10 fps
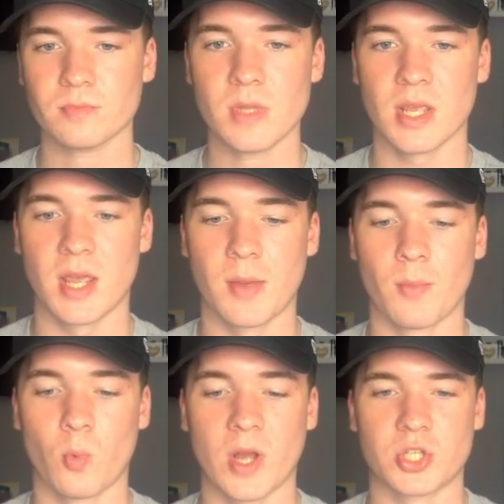
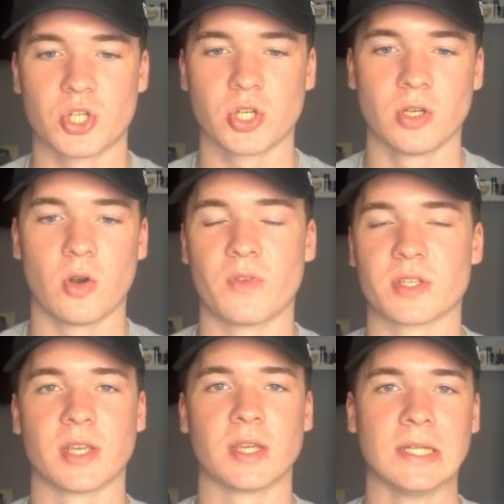which
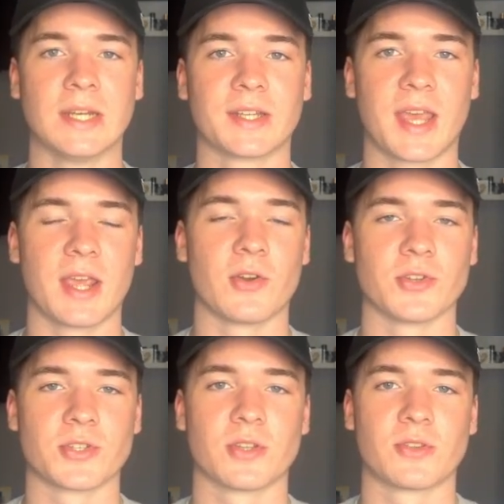obviously
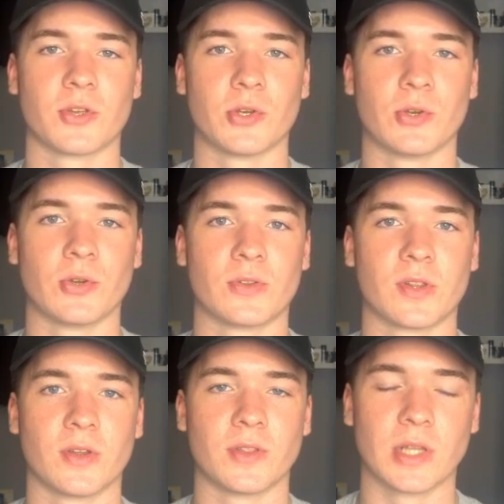caters to
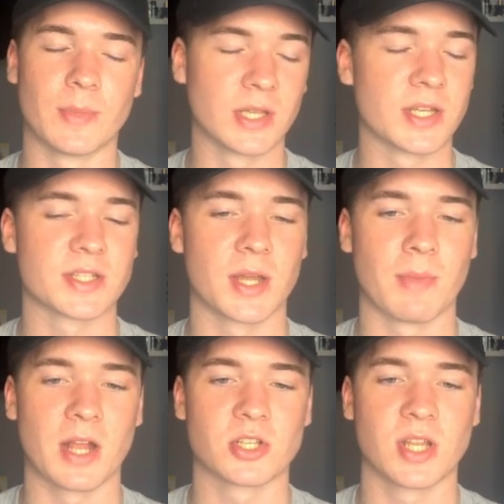the Limitless in
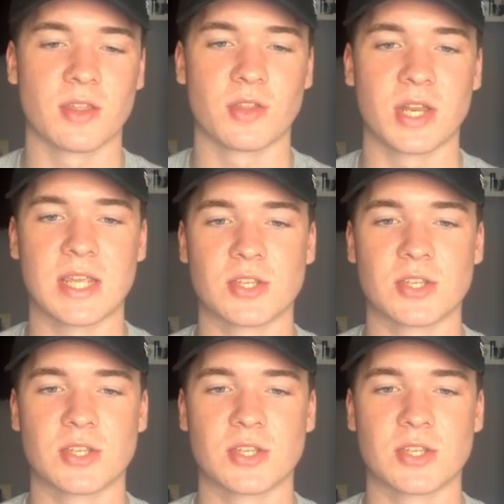Matchday 3.